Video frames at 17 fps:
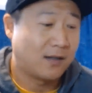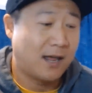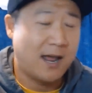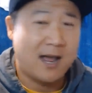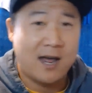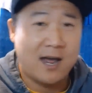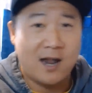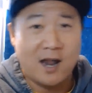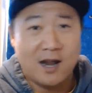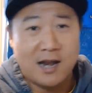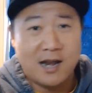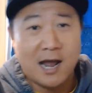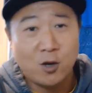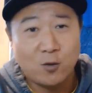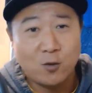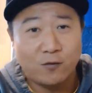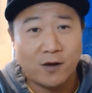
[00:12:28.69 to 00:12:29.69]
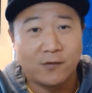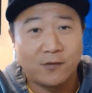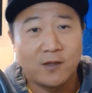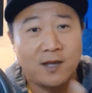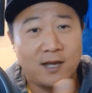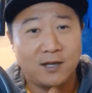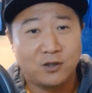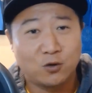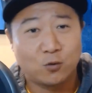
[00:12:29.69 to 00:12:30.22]
And now you've got the
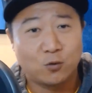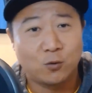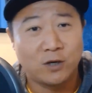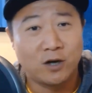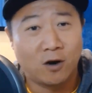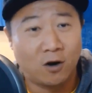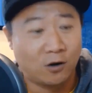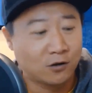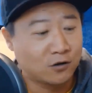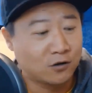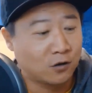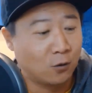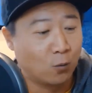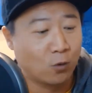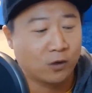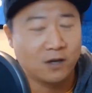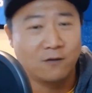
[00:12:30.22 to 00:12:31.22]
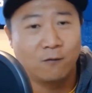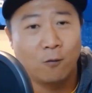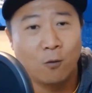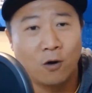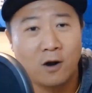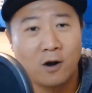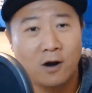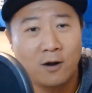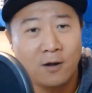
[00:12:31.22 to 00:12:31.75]
history also working
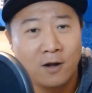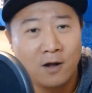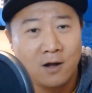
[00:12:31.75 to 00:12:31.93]
for it.